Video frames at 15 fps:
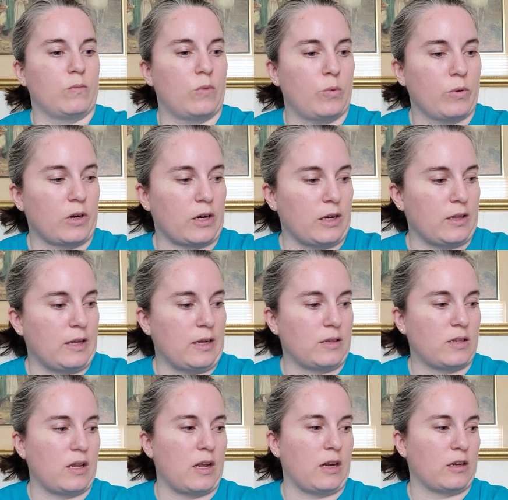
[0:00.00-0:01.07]
we'll work on that
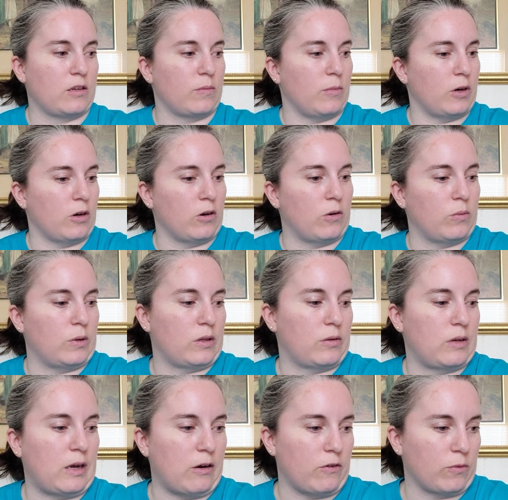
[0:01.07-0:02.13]
today and tomorrow with
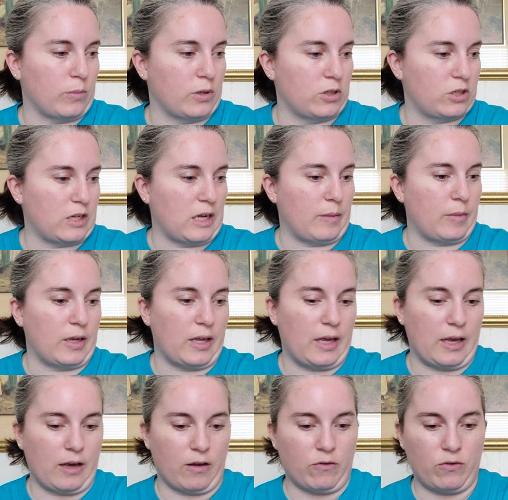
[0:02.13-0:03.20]
however much time I
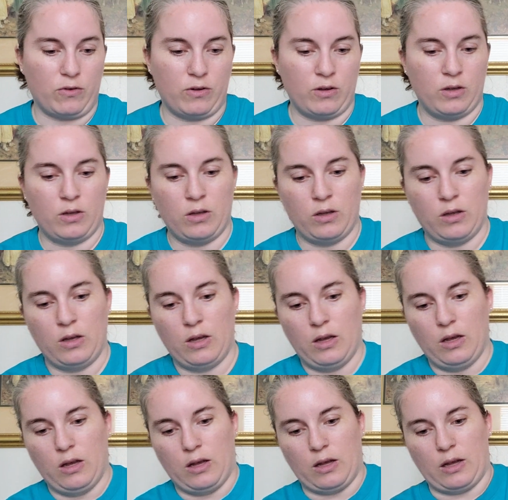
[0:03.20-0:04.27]
have.
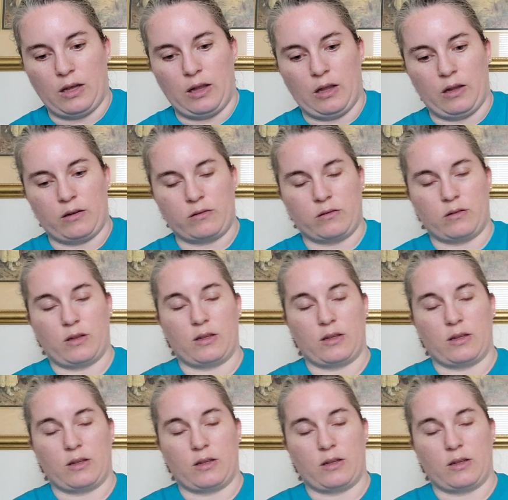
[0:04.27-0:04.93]
And